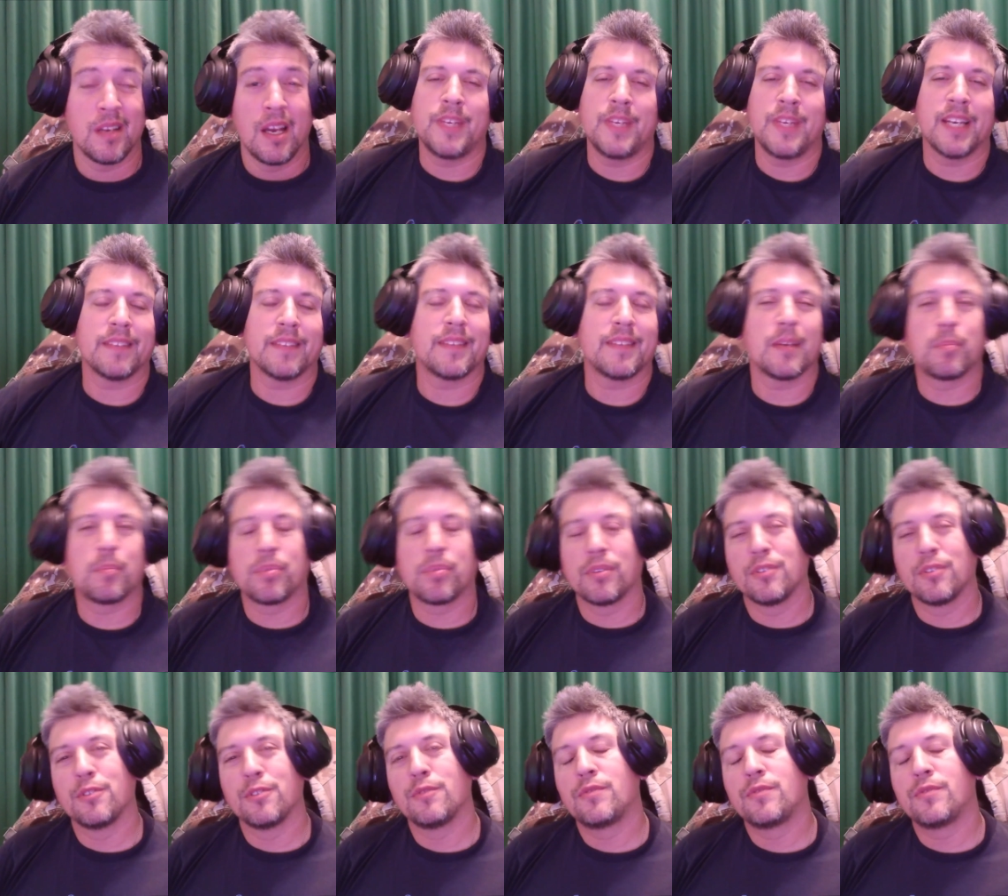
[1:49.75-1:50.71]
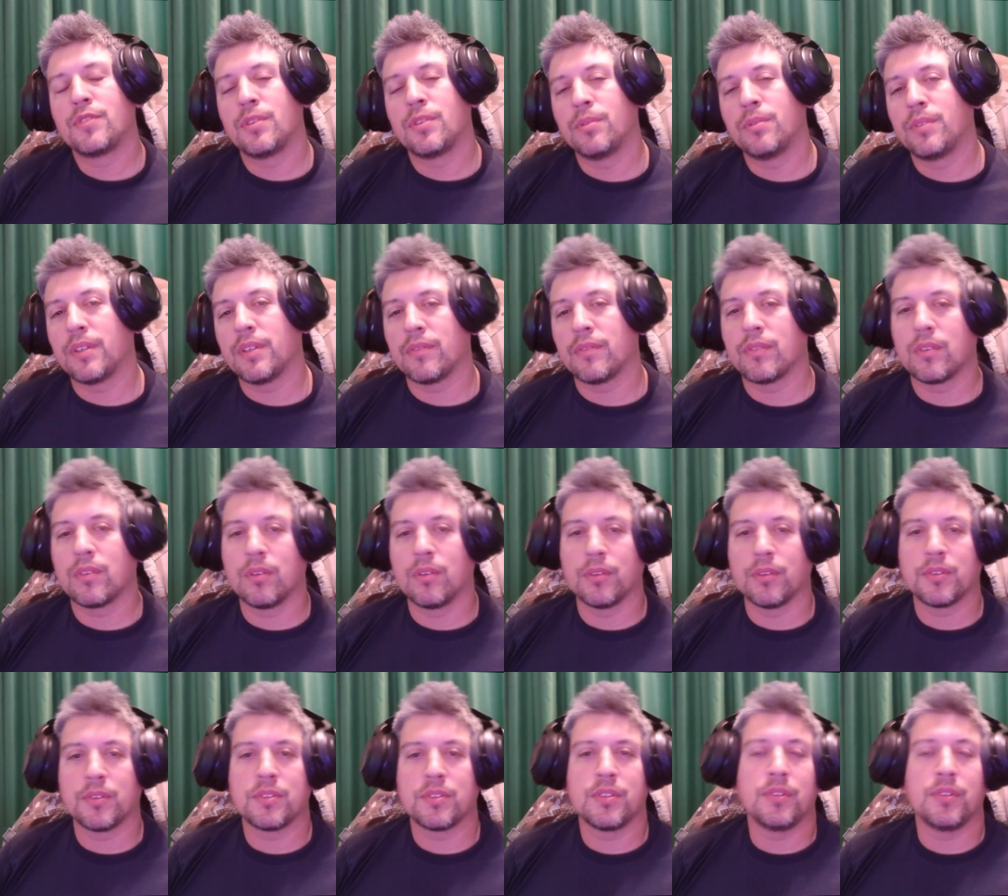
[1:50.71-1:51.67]
yet that proved too
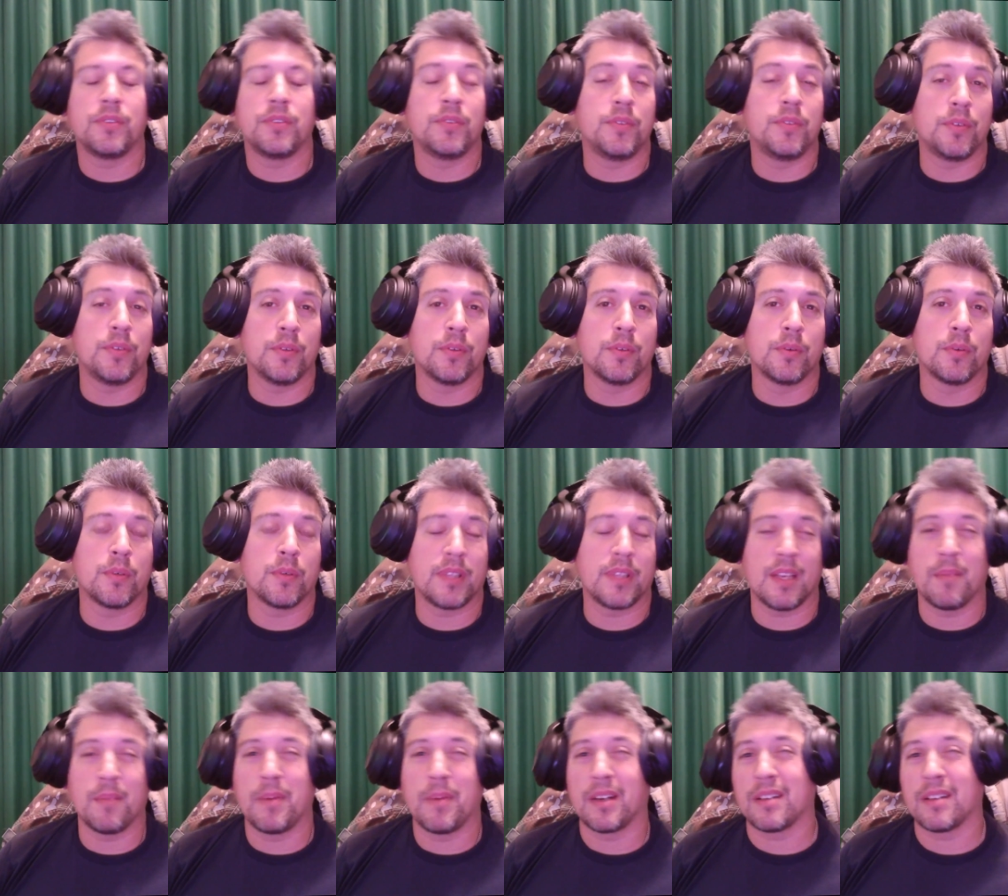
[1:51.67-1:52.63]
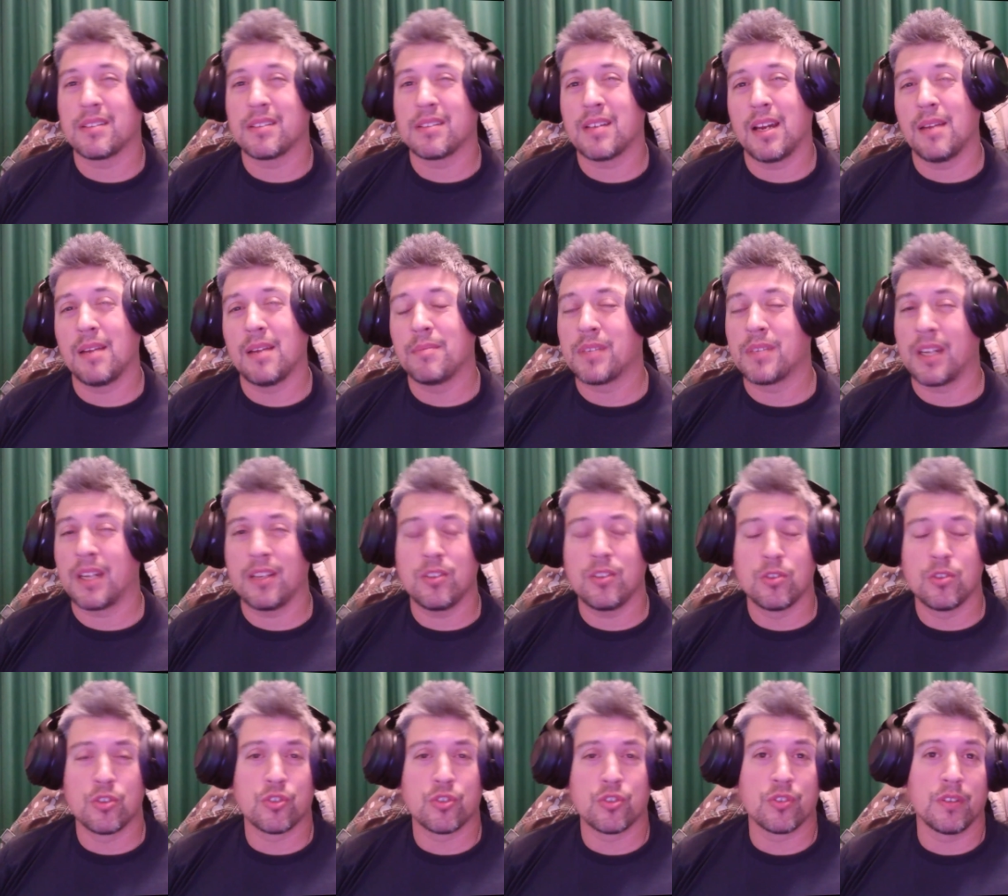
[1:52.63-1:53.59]
difficult to do with the amount of time that I
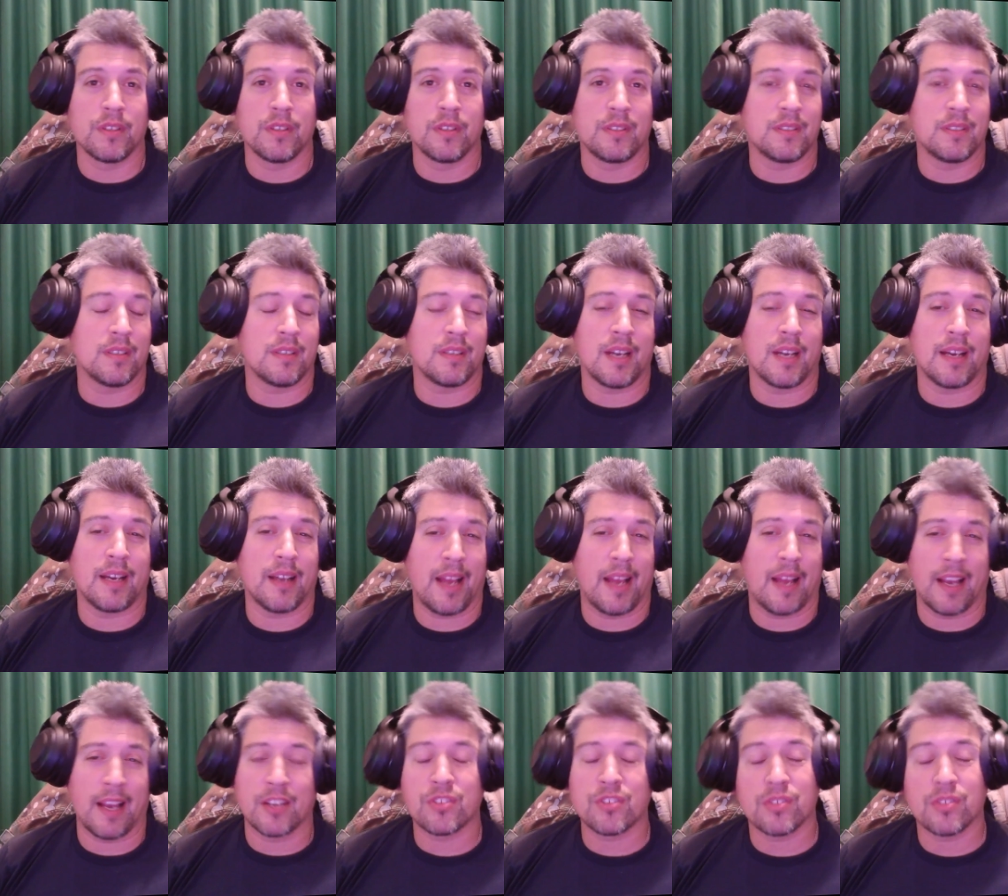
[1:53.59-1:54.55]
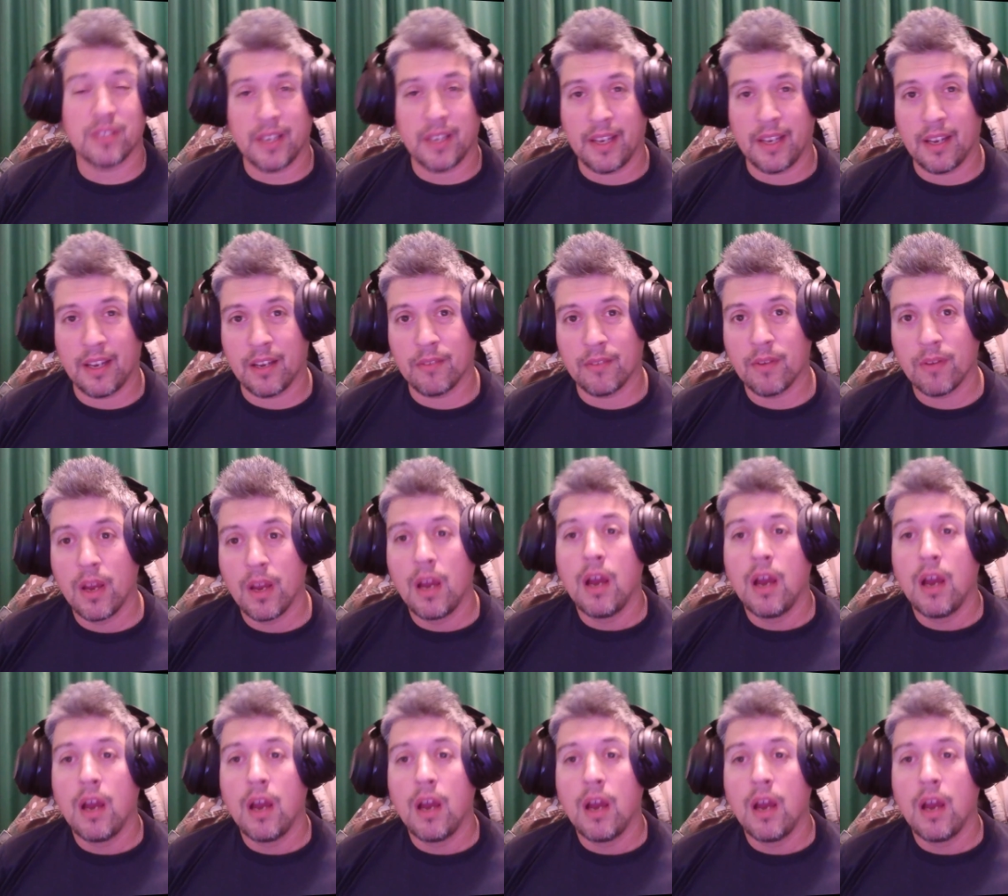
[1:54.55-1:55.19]
usually did not actually have,